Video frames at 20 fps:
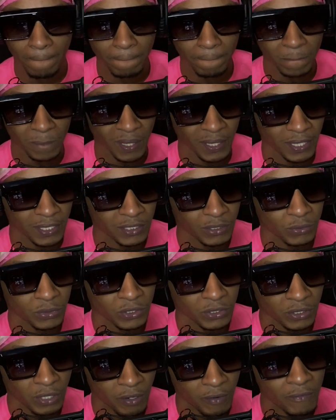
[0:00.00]
I guess it was
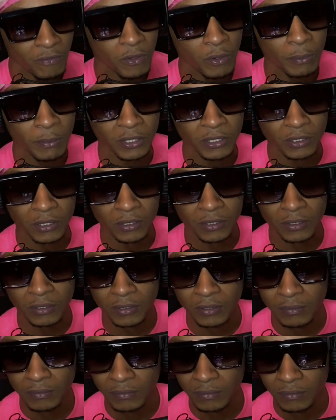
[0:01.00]
none of their business.
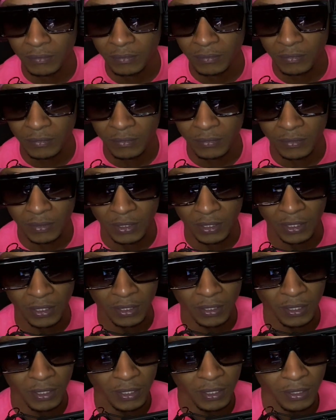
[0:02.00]

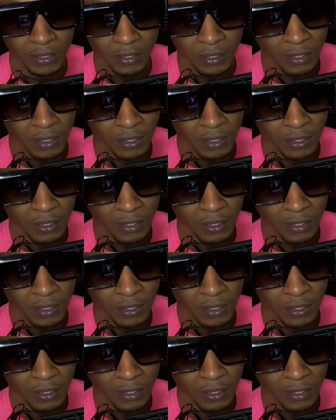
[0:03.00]
And